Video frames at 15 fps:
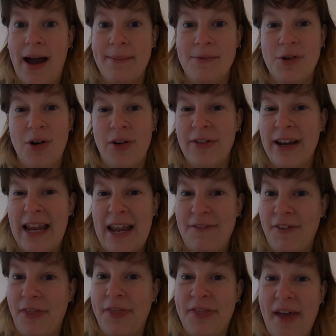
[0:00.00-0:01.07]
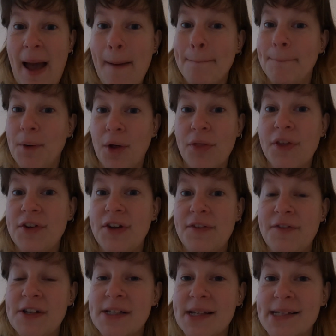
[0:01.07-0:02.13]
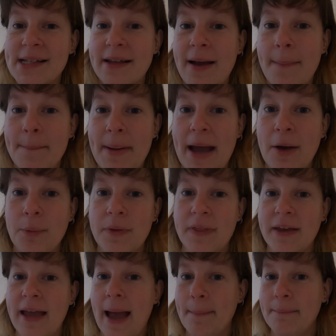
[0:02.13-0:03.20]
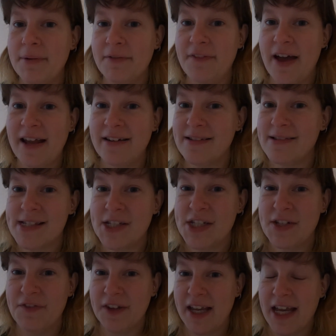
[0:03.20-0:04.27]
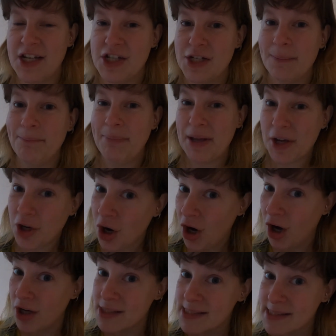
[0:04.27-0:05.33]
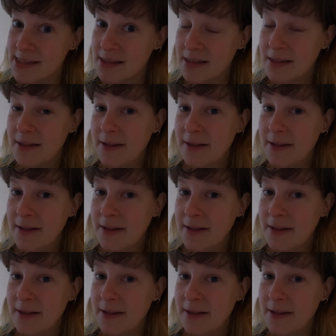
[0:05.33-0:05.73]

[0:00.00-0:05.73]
I'm not even that bothered if it doesn't come back with a camper van certification, because